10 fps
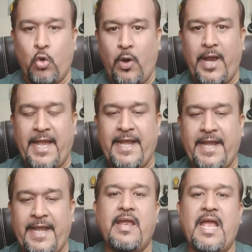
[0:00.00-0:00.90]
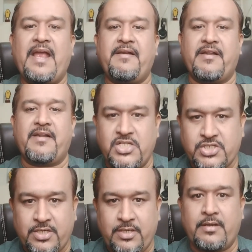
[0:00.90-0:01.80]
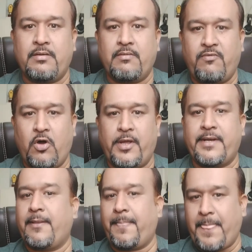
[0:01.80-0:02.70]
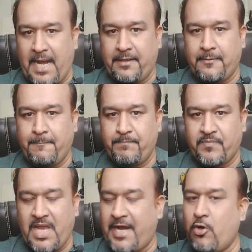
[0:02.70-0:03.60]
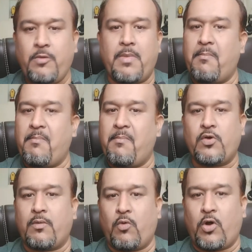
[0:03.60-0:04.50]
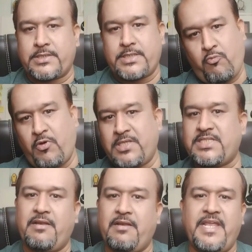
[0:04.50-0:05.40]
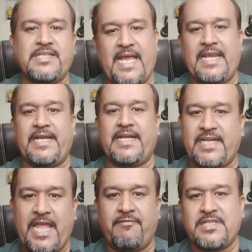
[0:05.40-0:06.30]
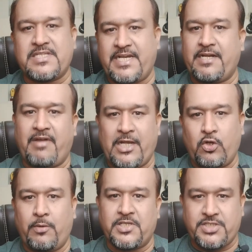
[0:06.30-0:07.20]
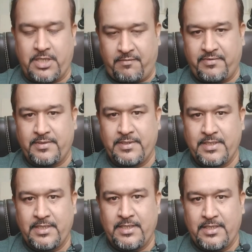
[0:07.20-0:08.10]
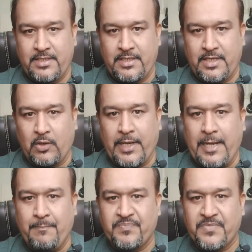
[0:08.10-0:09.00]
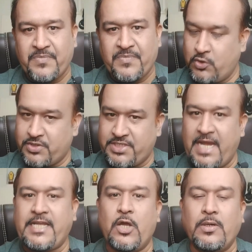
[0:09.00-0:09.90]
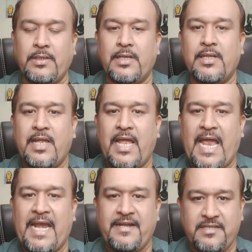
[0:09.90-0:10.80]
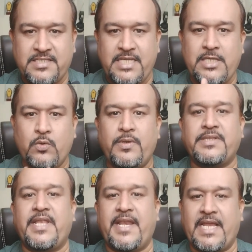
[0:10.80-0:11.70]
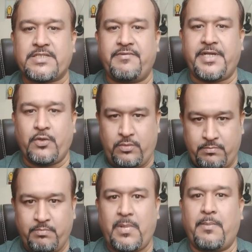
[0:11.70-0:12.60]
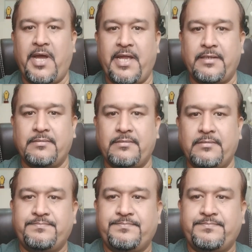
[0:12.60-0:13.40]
Go ahead and register for that. I don't bombard your WhatsApp. Once in a week, silently, I will send a valuable stuff. Okay? So stay tuned and see you in the next video. Bye-bye.